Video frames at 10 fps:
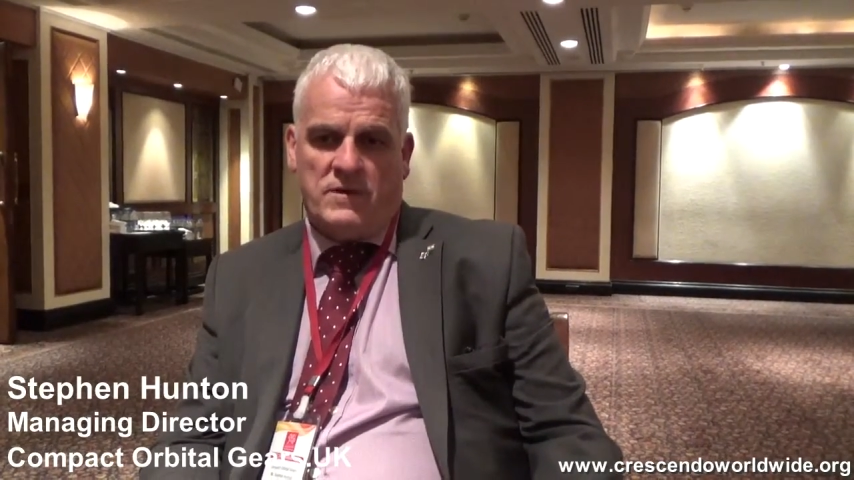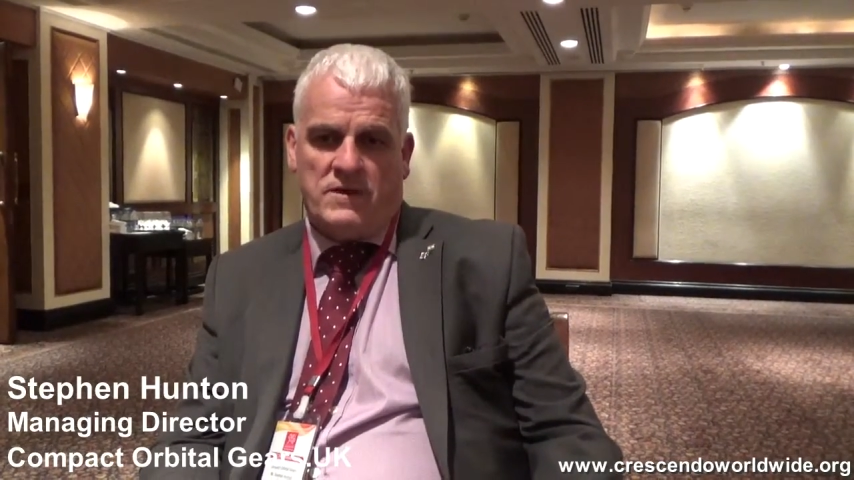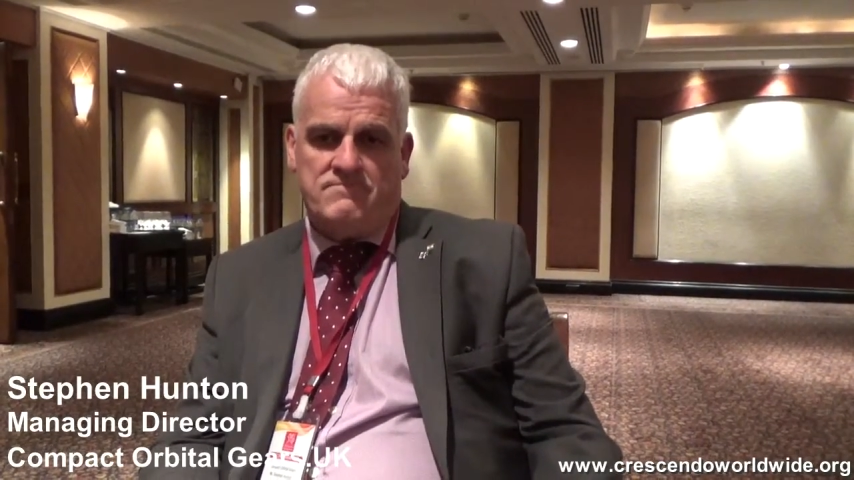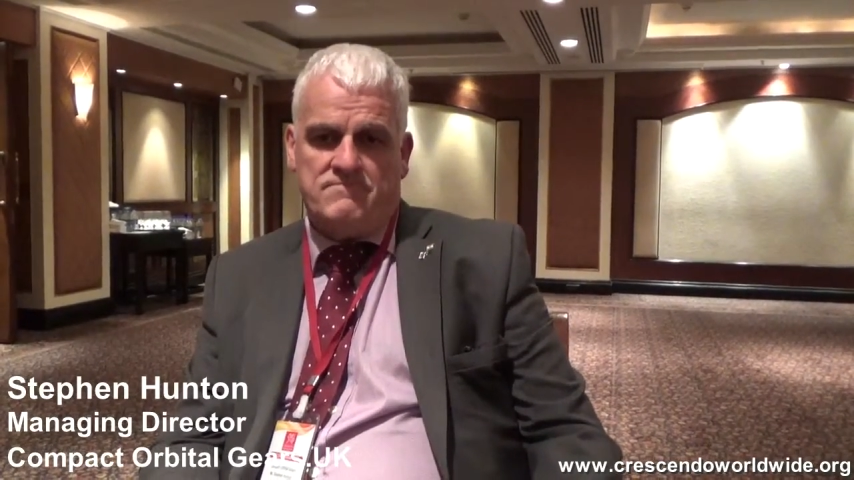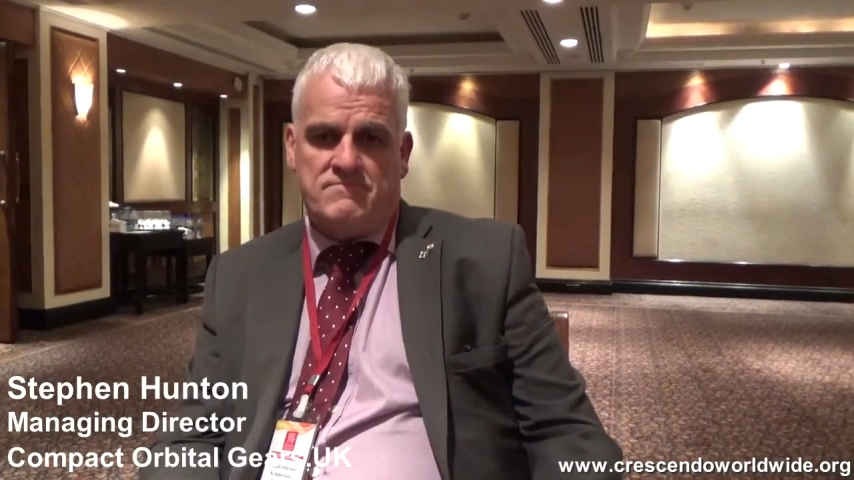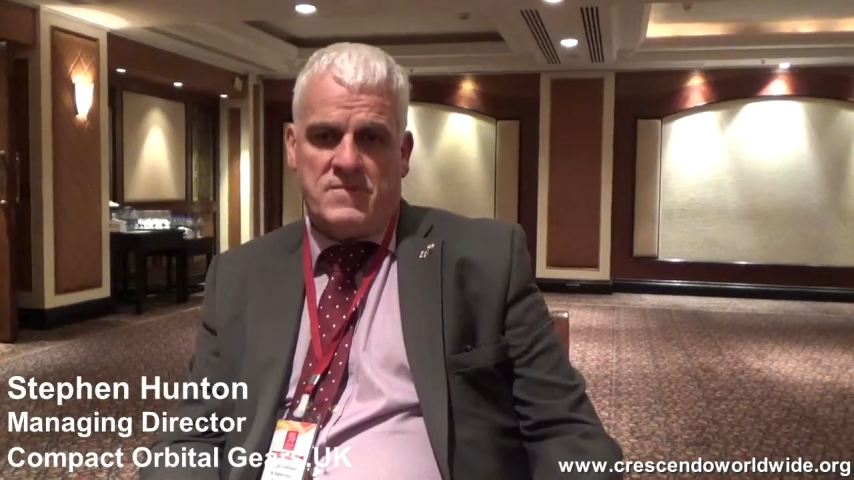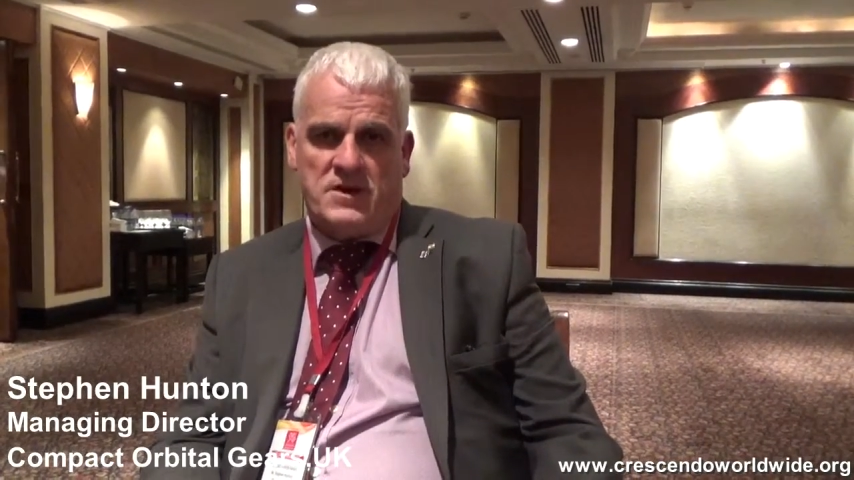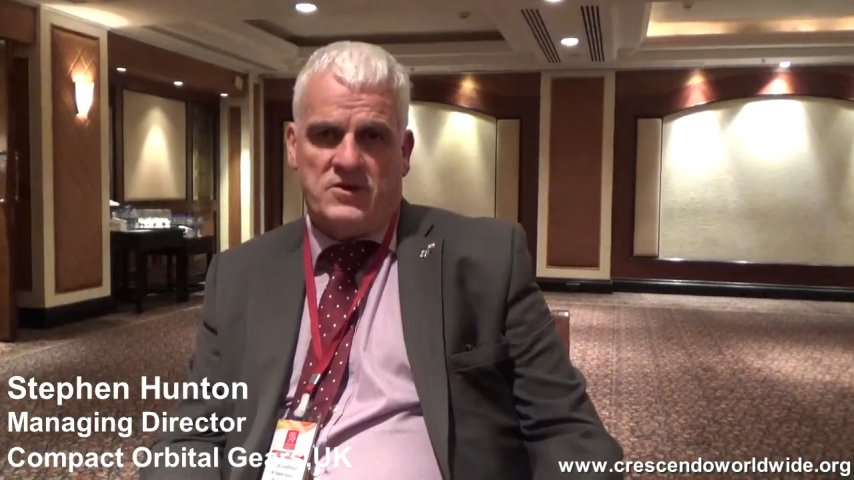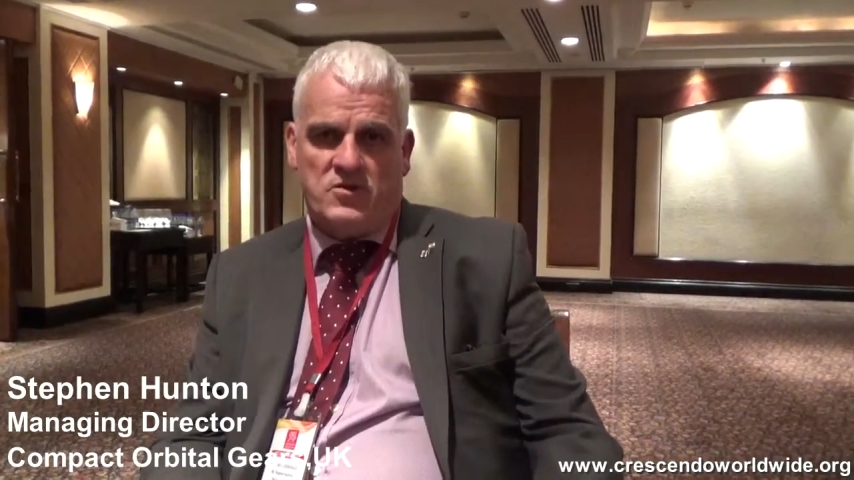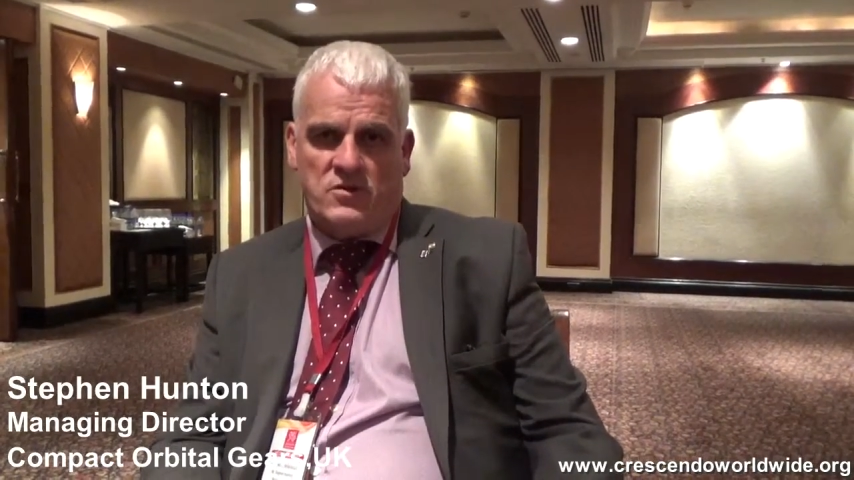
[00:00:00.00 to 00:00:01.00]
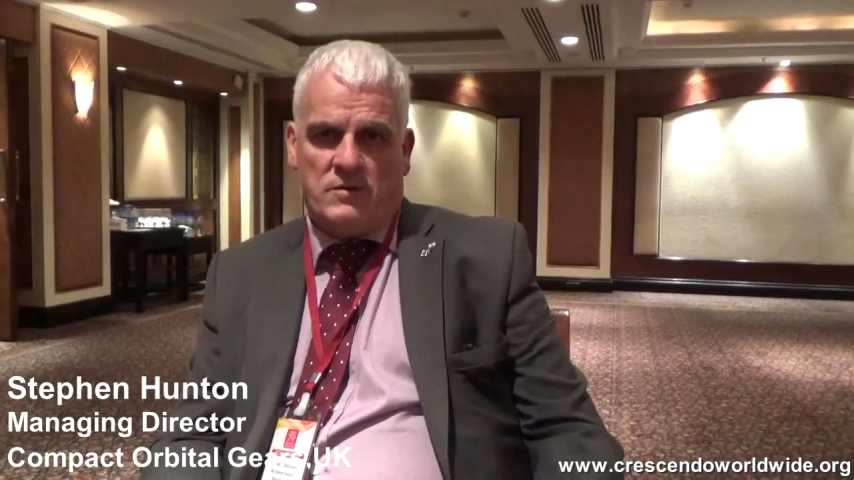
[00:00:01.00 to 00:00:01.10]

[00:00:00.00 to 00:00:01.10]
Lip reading: met many new